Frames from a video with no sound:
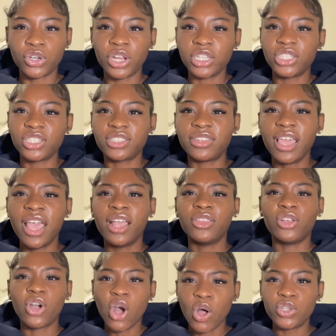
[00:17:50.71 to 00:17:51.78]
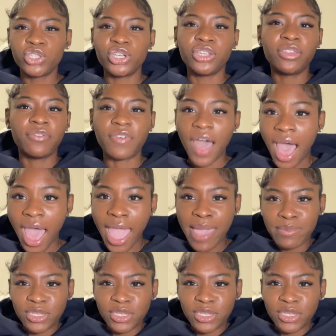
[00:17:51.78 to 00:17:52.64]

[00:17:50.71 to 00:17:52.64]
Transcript: It's just the culture, the vibe.